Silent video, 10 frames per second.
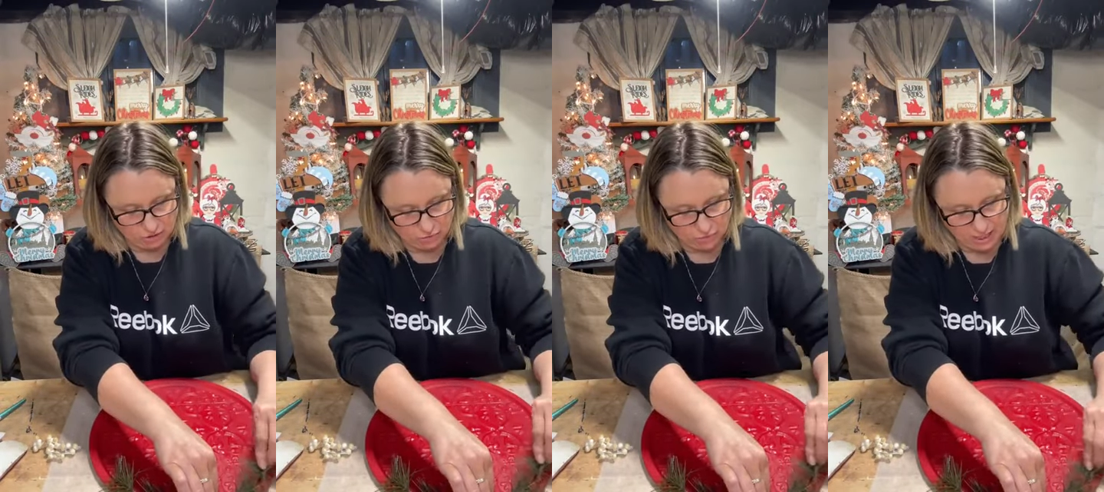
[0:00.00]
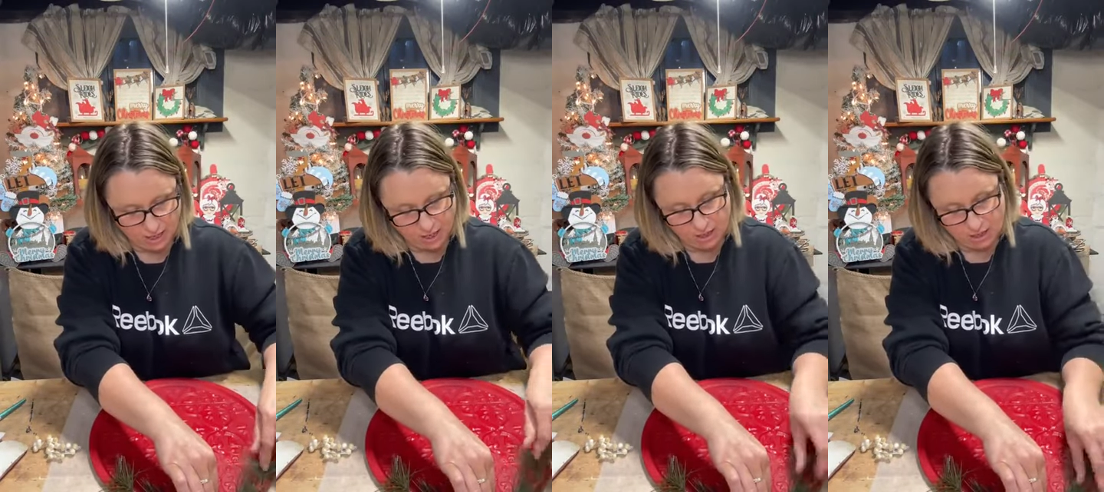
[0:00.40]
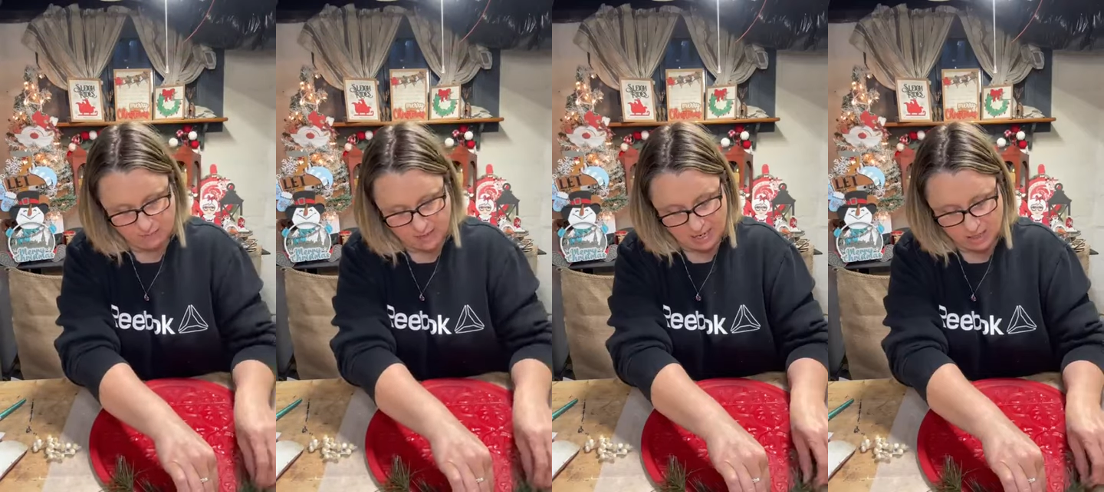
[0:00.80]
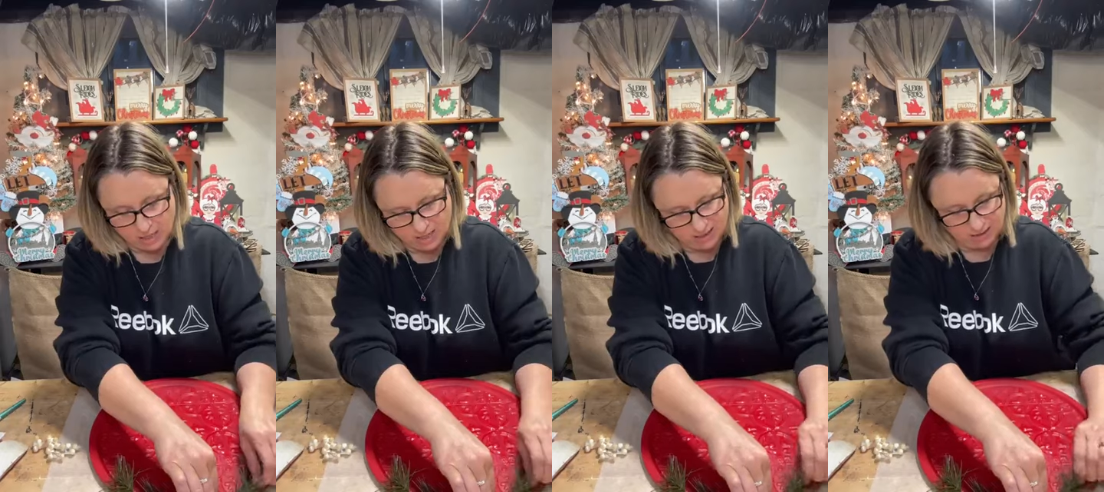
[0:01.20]
do that on
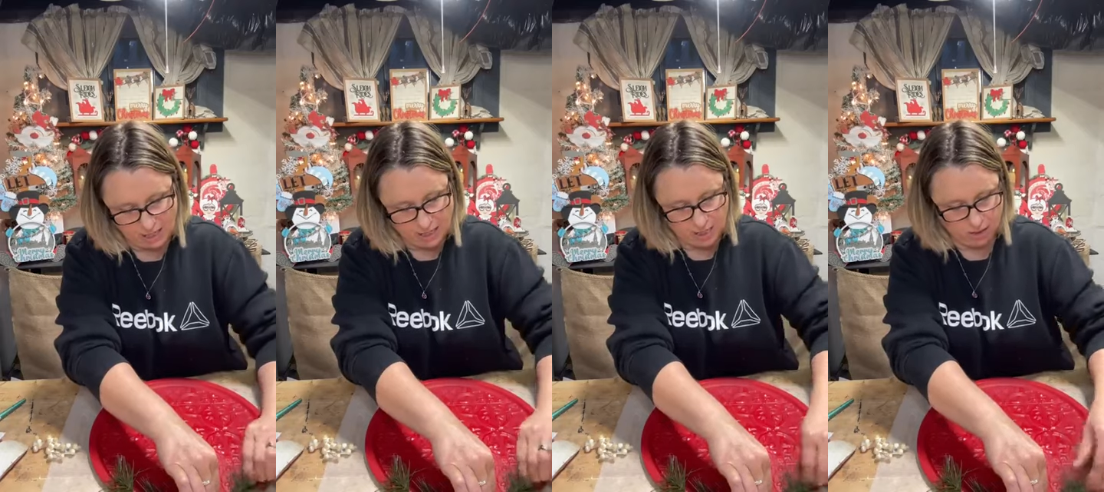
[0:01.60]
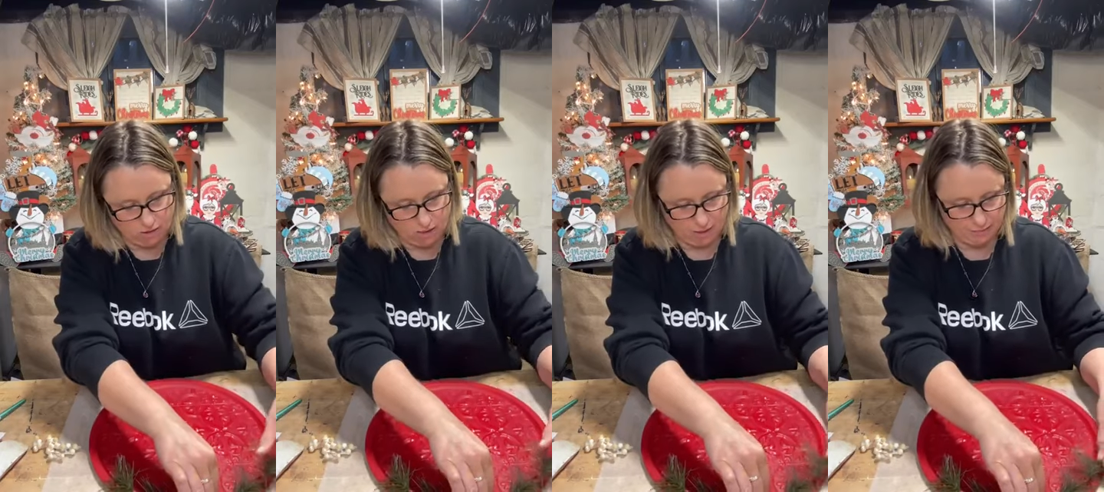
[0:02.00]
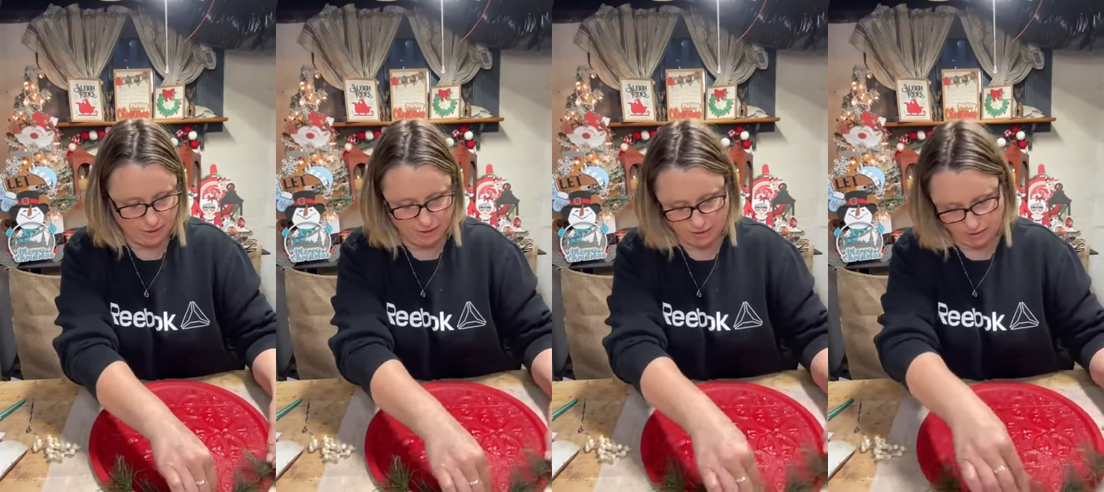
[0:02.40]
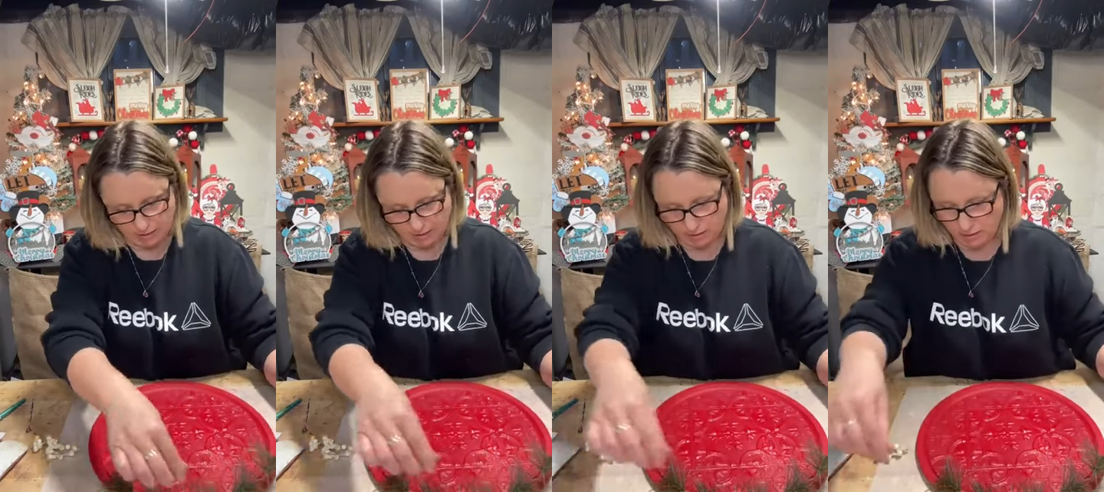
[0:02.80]
my end, I'd get caught
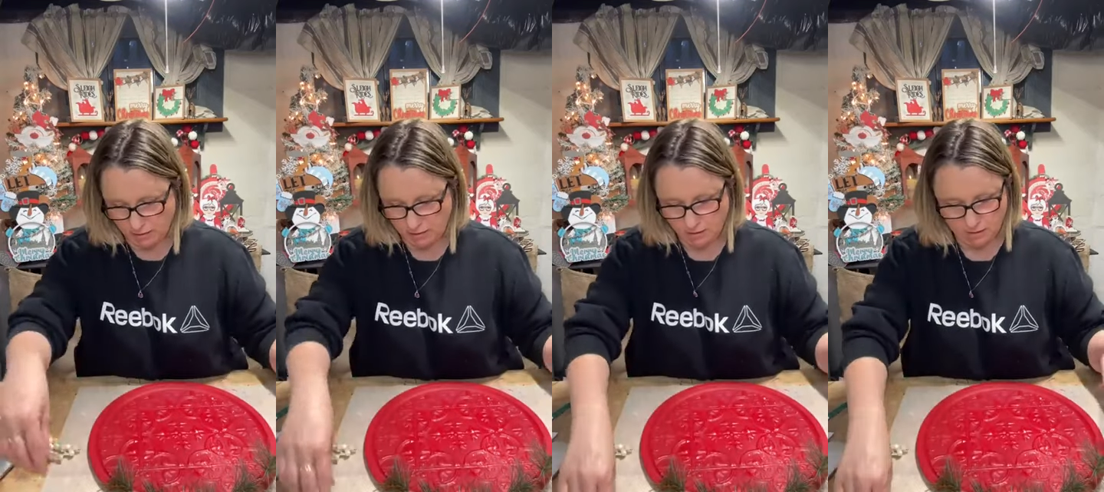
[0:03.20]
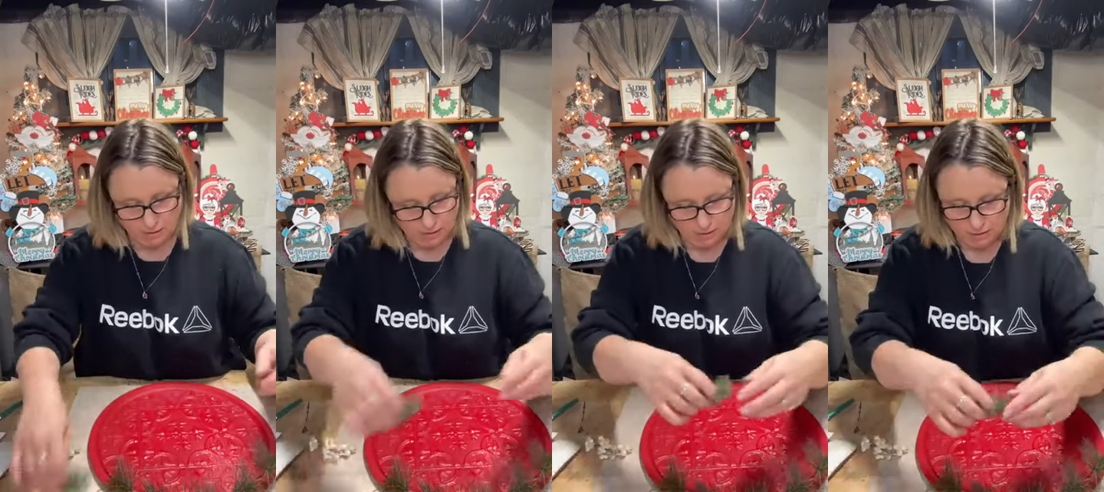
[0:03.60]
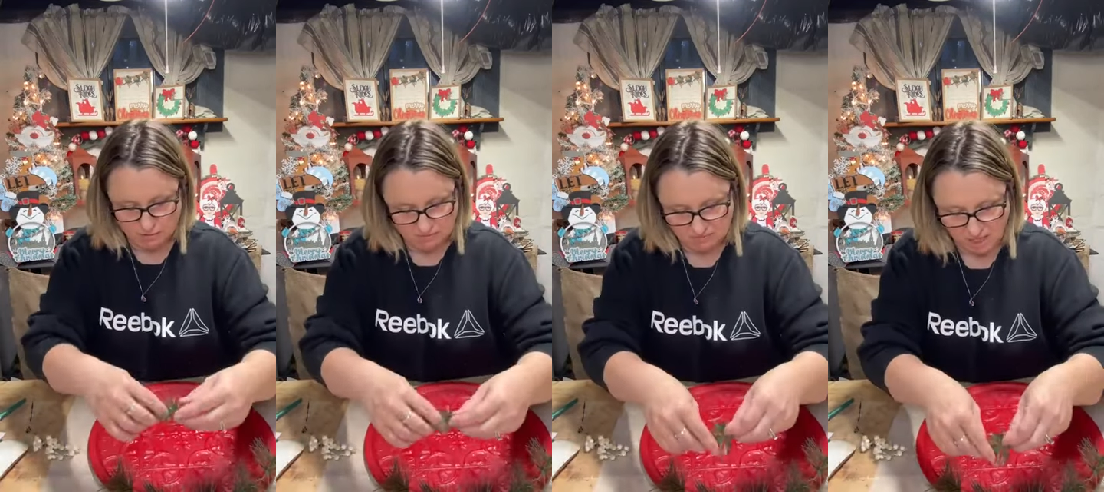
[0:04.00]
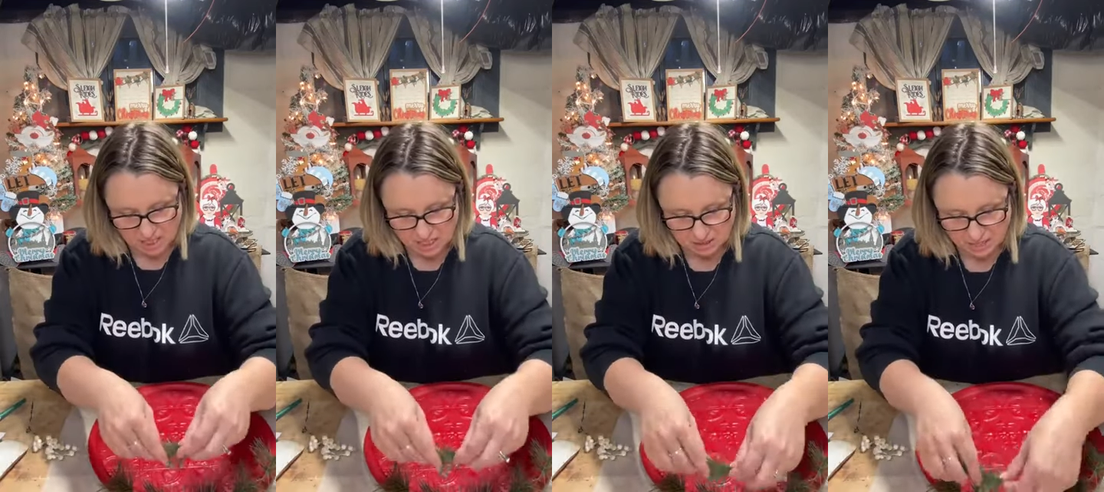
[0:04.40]
because
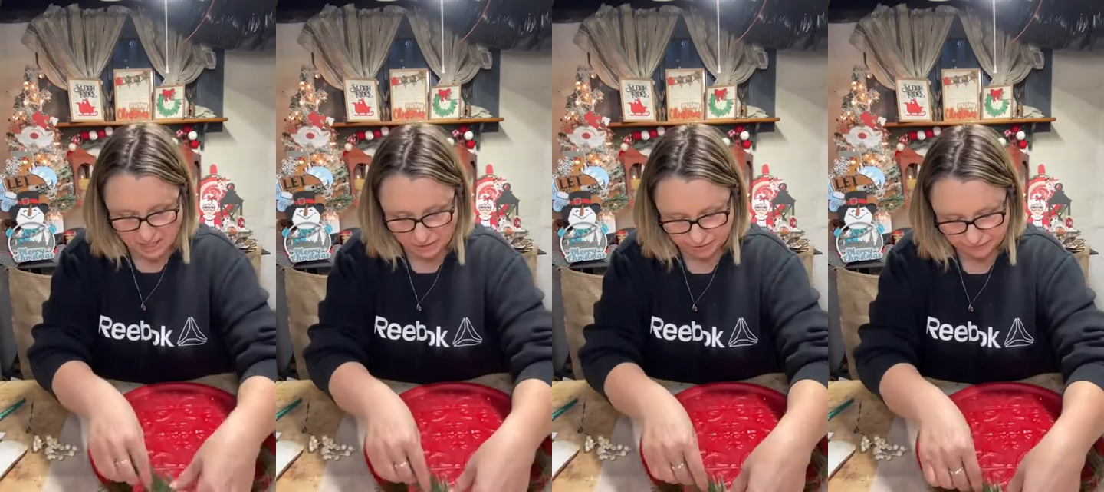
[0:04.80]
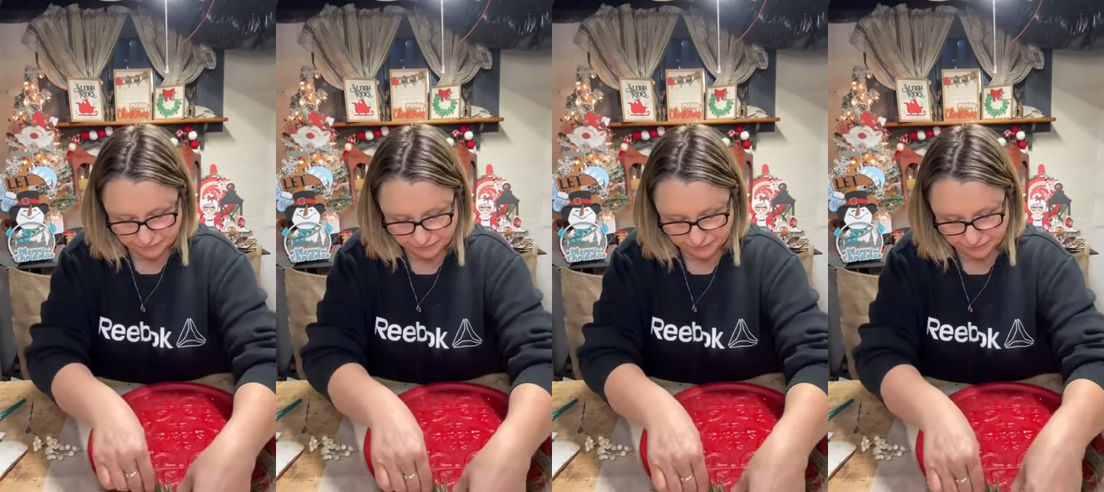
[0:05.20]
I need a ladder.